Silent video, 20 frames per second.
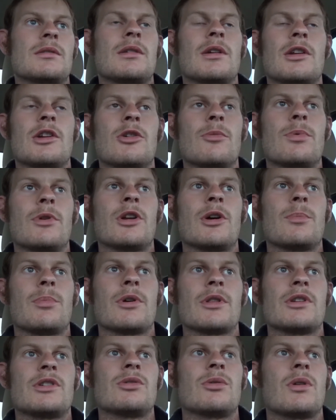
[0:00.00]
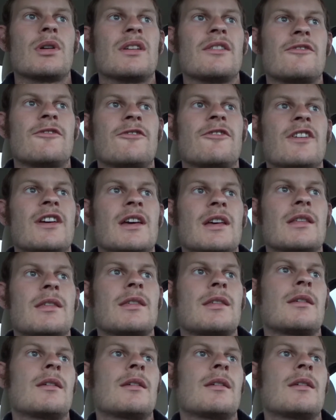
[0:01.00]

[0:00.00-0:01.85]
It opened up on the 25th.